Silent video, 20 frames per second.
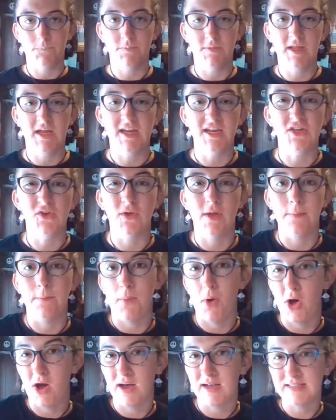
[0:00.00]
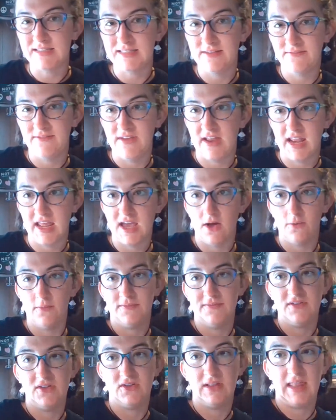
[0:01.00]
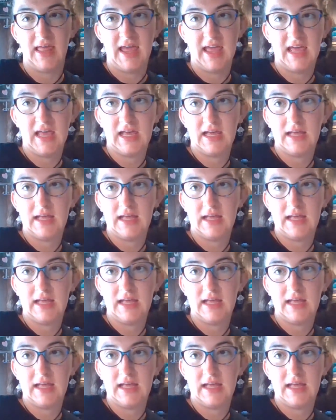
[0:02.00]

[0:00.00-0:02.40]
And you can pause the video if you'd like.